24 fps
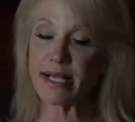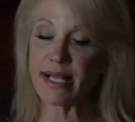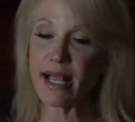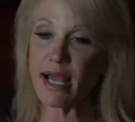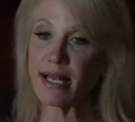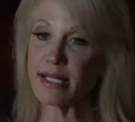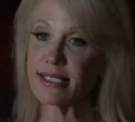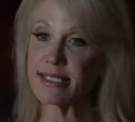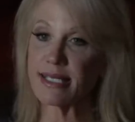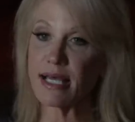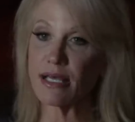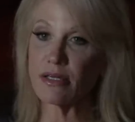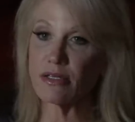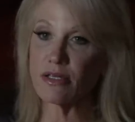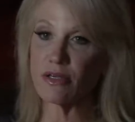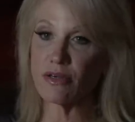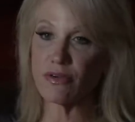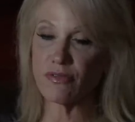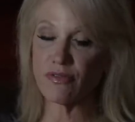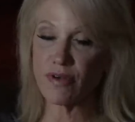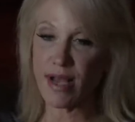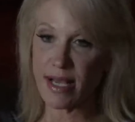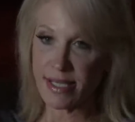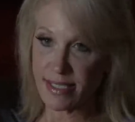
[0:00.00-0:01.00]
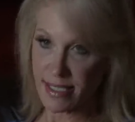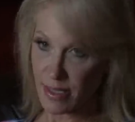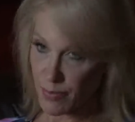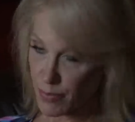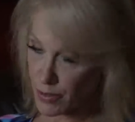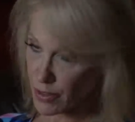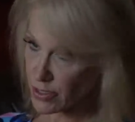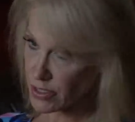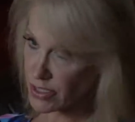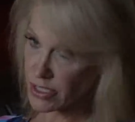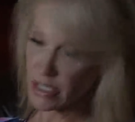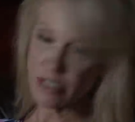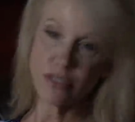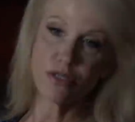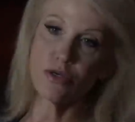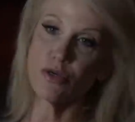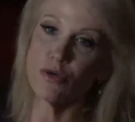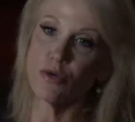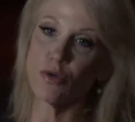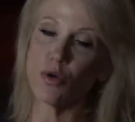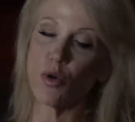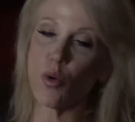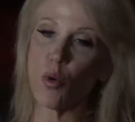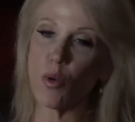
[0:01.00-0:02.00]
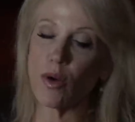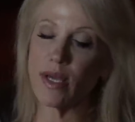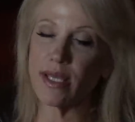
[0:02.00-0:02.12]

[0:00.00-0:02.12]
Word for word: But I gotta tell you, as the person who gotcha.